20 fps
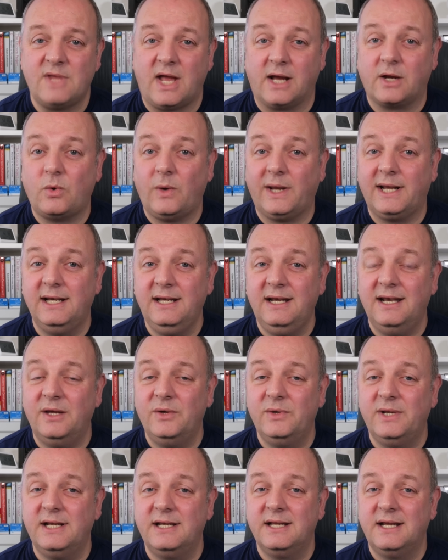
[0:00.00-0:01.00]
I quickly
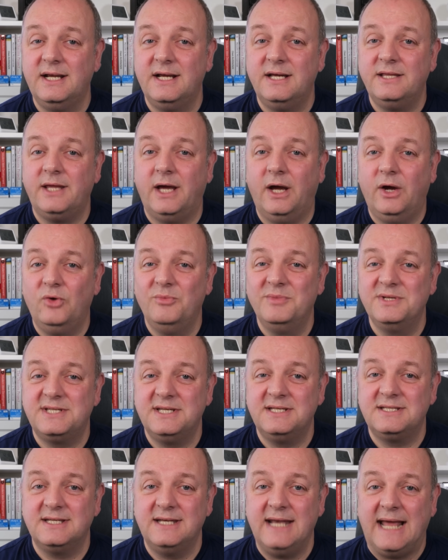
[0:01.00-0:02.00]
loaded the Home
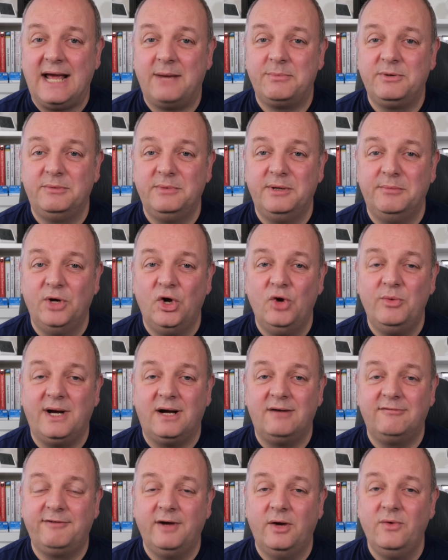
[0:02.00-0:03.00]
Assistant app on my
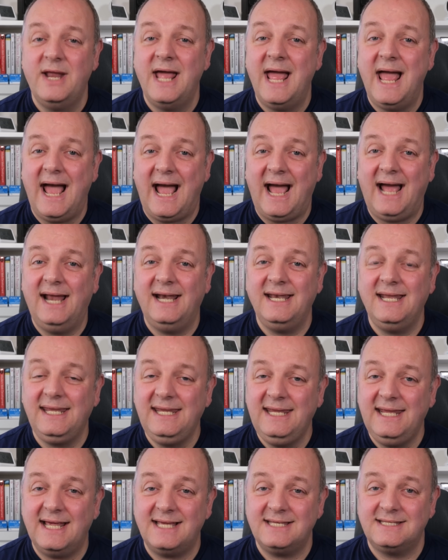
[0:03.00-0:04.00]
mobile phone, and
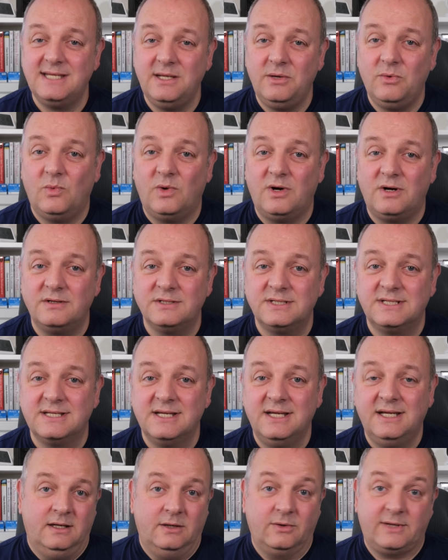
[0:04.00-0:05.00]
yes, it was.
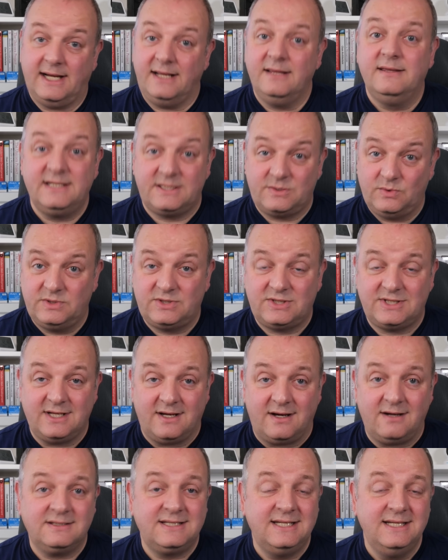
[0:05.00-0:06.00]
Okay, this was
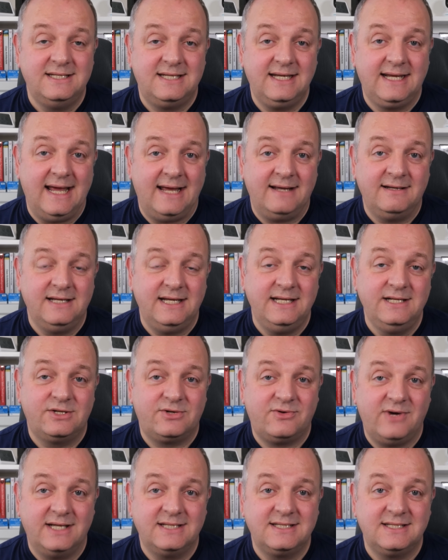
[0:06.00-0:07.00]
starting to get
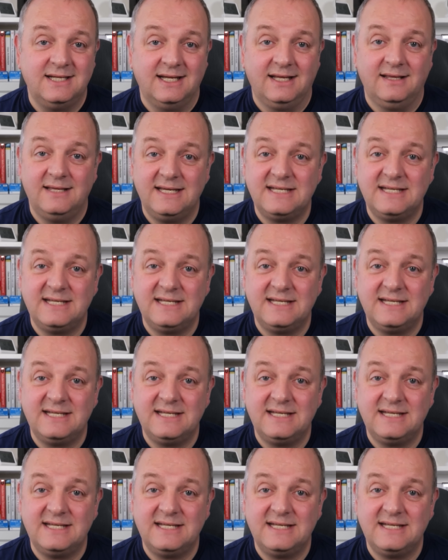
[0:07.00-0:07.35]
interesting.